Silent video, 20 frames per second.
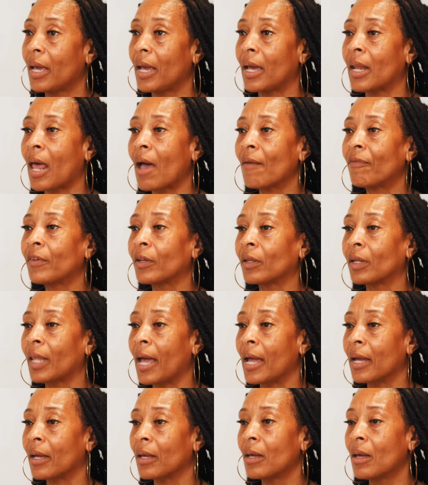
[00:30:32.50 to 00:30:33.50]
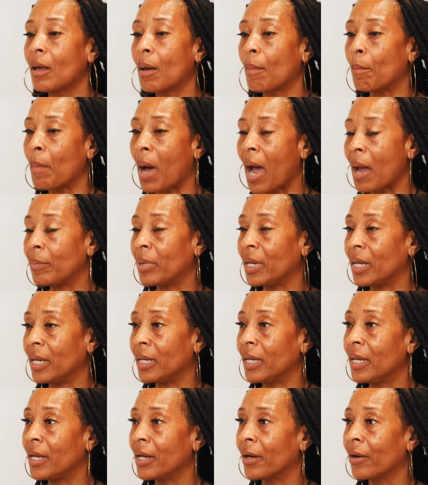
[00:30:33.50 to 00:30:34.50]
And I feel like my
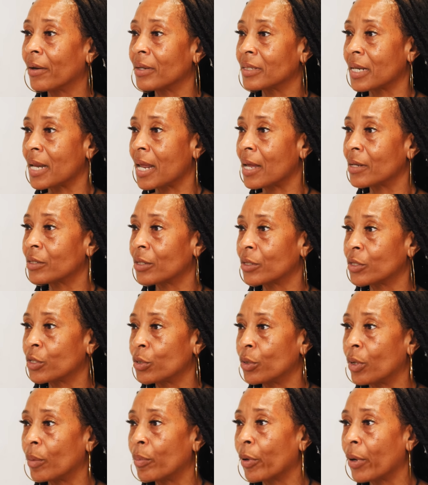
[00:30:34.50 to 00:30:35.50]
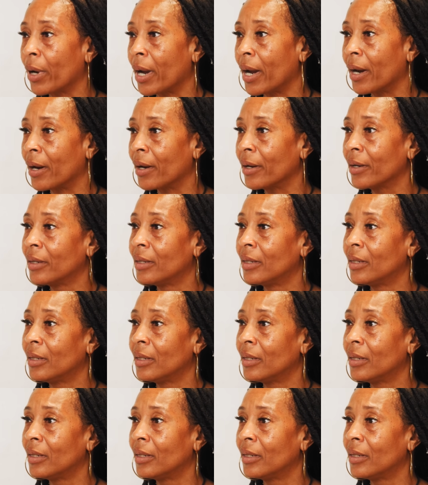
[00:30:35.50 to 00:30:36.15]
being here is an answer to a prayer.